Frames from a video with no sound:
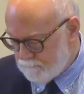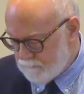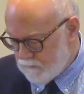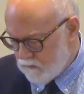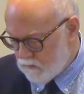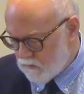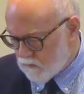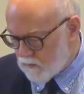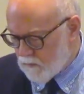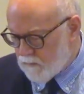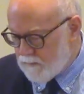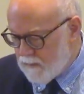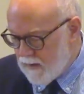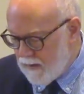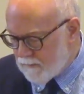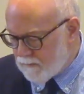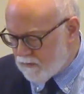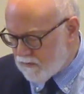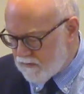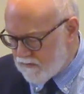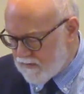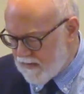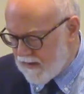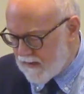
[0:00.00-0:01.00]

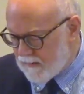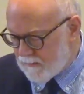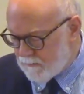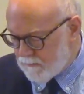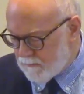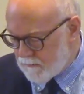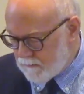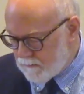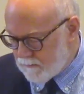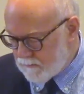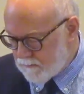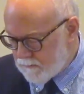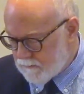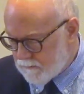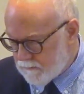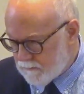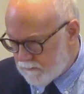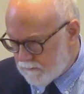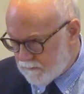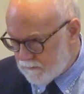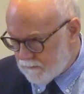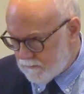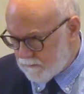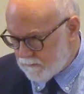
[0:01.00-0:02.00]
Remember them
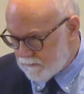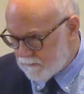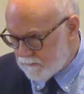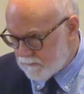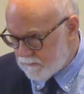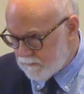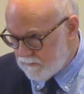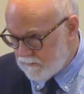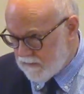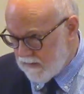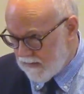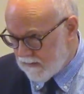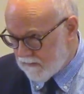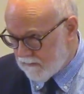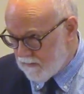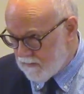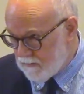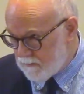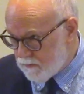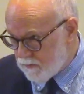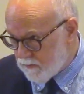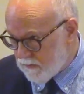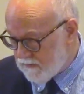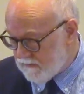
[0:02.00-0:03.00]
that are
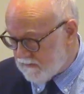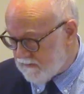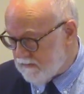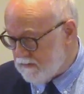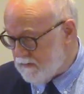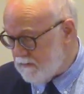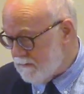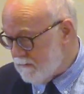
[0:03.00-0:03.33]
in prison